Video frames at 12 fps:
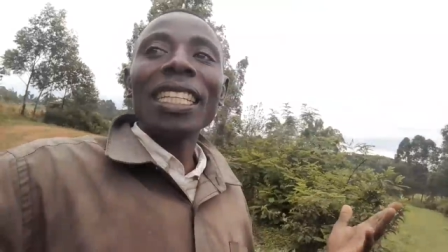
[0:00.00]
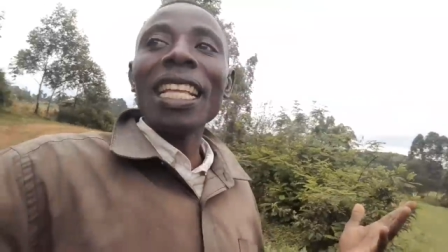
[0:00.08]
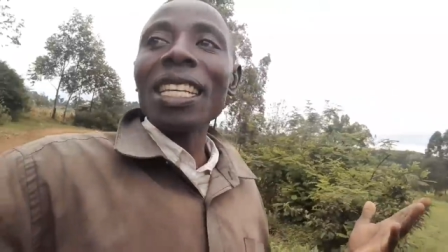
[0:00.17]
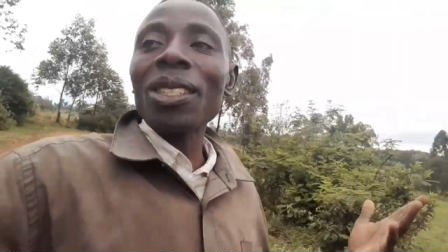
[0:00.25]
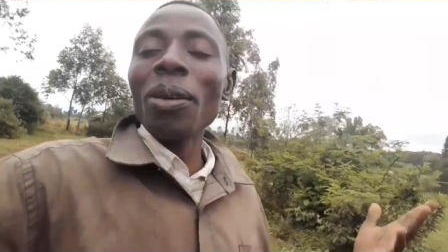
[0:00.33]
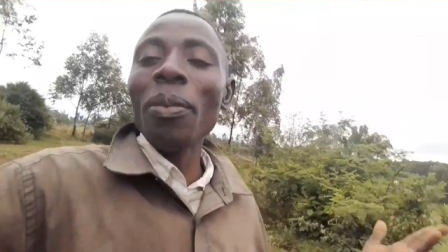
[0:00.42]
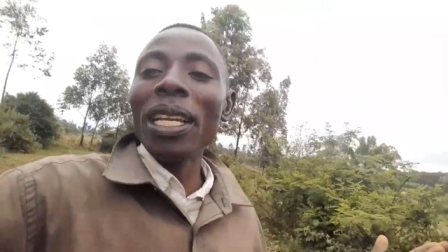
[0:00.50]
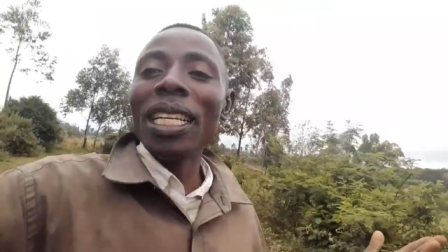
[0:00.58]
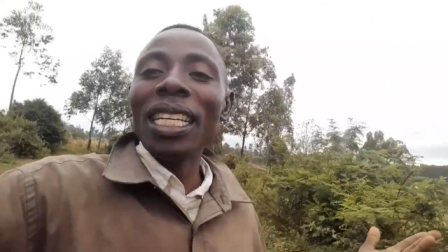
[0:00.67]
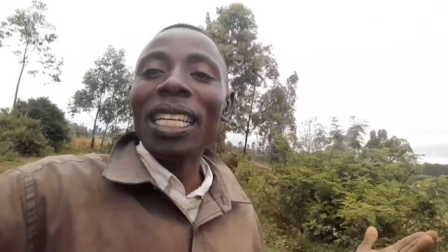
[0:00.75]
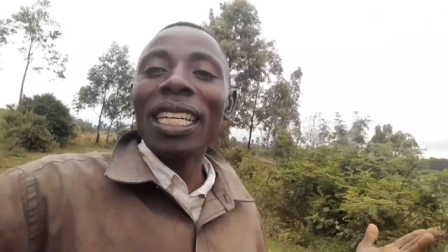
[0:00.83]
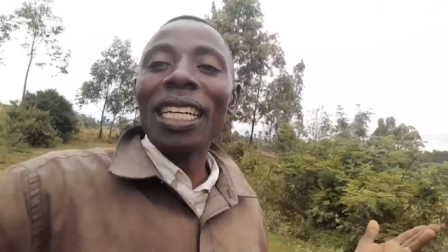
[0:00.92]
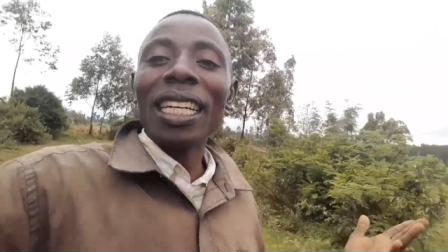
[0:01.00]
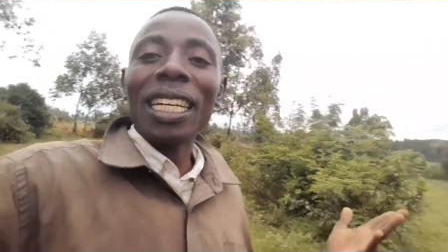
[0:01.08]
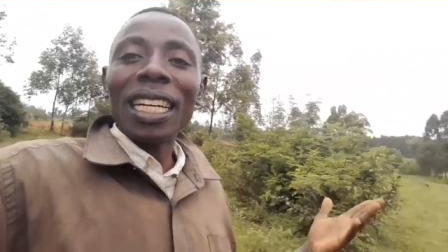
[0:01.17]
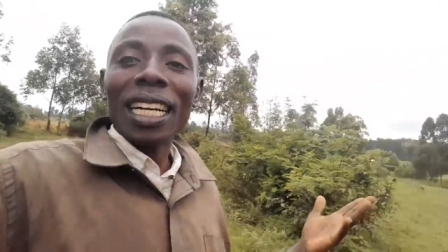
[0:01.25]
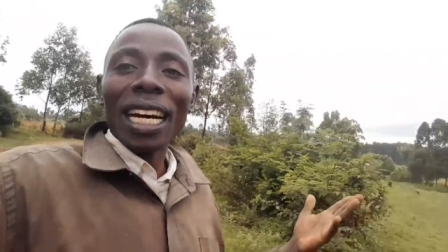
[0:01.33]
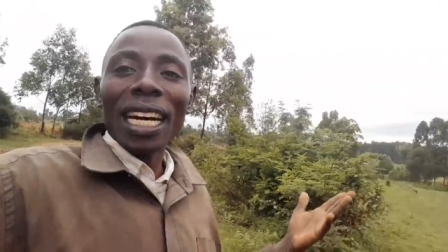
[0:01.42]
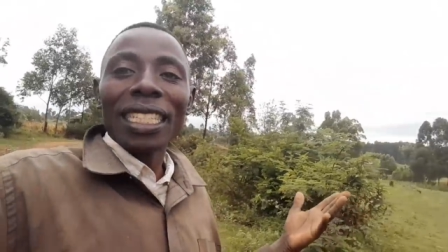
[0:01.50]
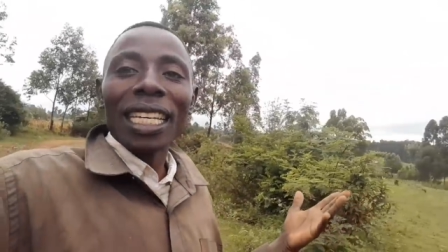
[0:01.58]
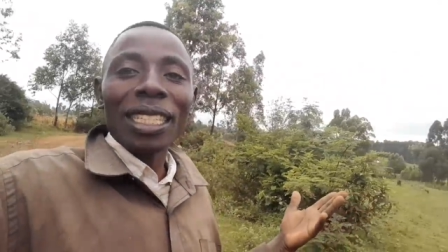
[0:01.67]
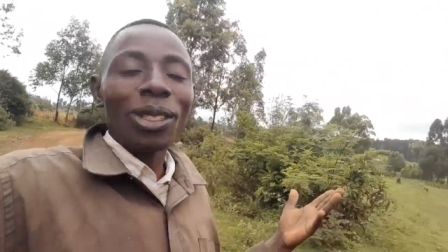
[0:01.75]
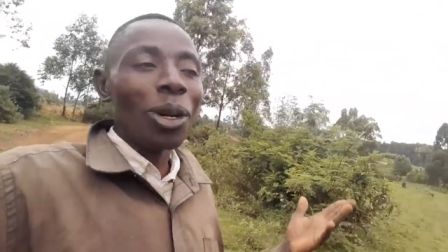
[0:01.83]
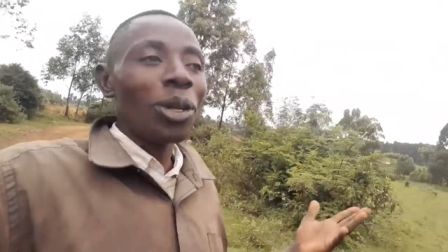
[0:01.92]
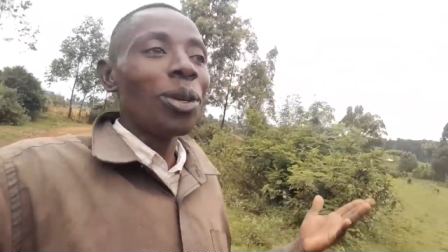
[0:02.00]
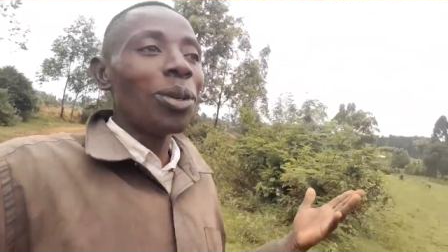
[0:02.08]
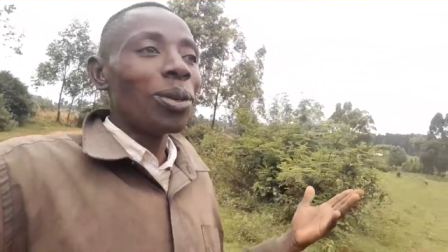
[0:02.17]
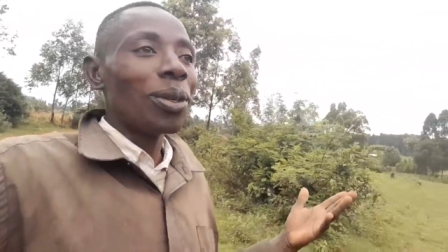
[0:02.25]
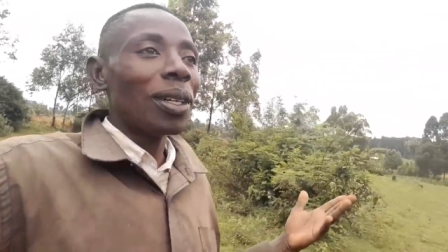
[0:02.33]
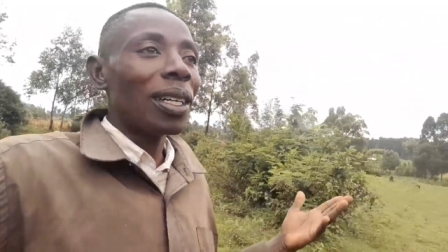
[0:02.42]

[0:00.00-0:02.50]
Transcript: There are so many. I'll just show you.